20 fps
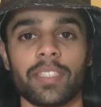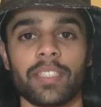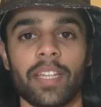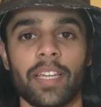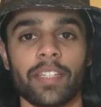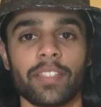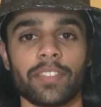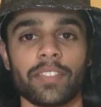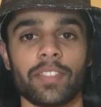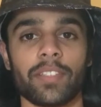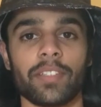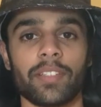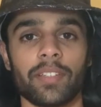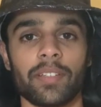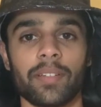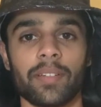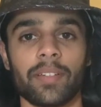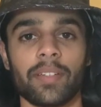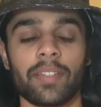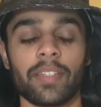thanks to
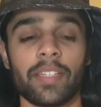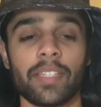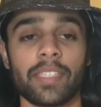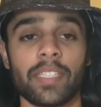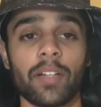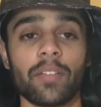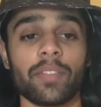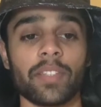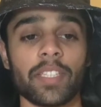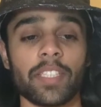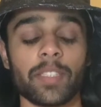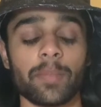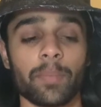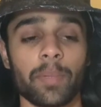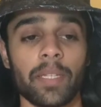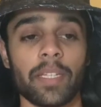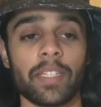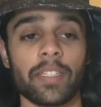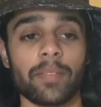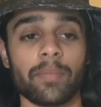the
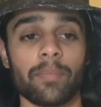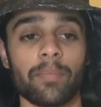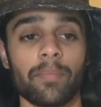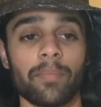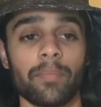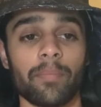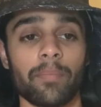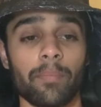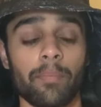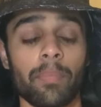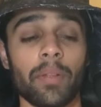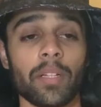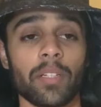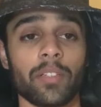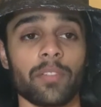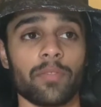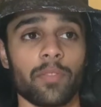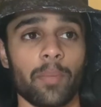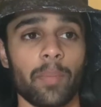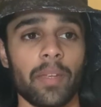self-discipline that's built
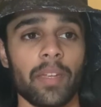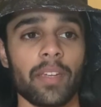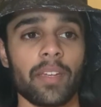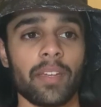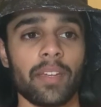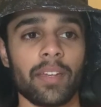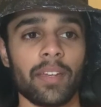for me,